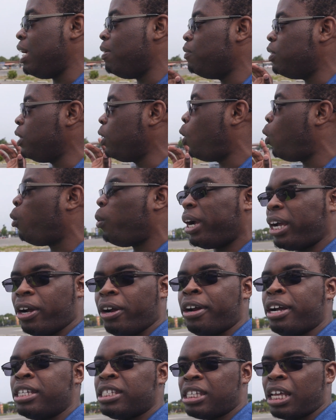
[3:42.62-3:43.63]
even
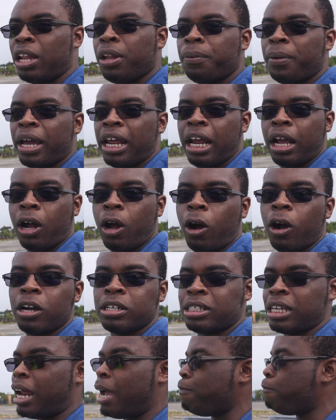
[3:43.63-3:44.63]
quicker accelerating
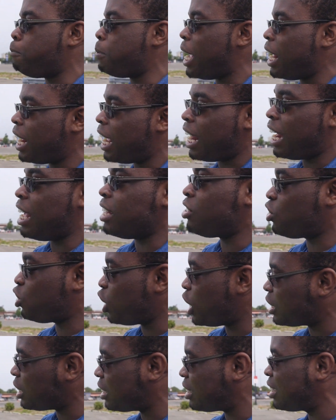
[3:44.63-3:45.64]
cars that I've been in. It's
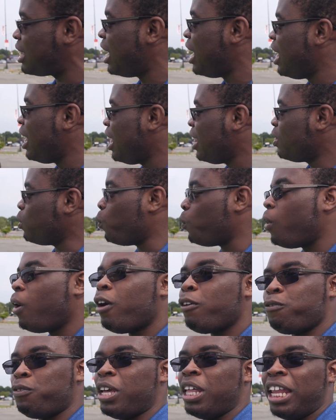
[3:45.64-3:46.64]
just the
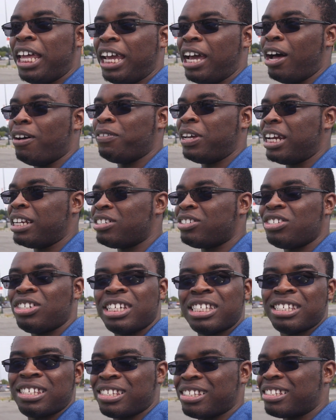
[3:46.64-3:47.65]
raw feeling of it. It's
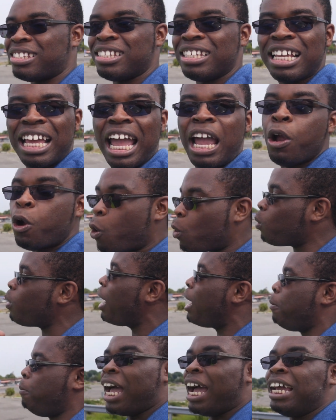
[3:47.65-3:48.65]
just
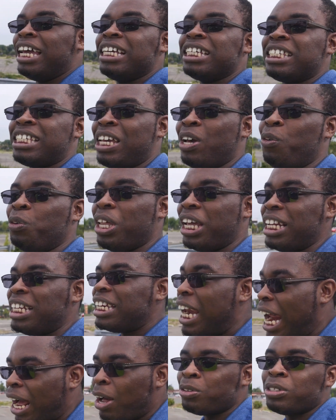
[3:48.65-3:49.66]
incredible. I guess the only
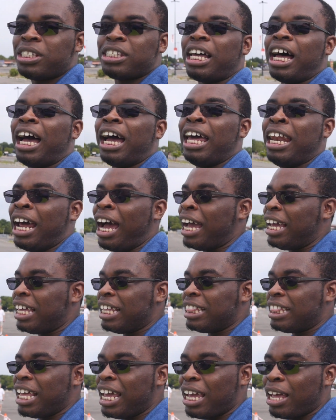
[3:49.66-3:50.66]
downside I
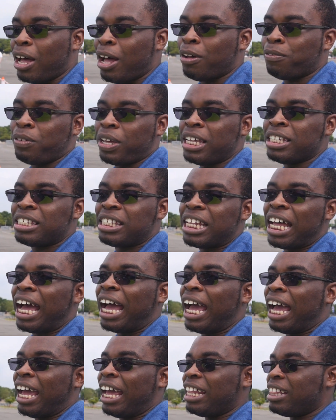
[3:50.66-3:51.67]
can think of is
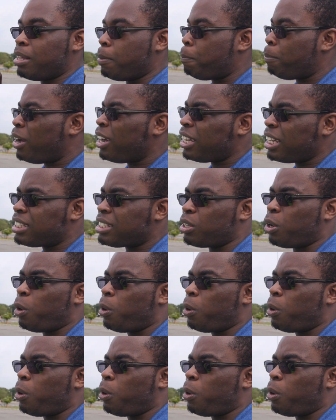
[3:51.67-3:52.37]
that the buckets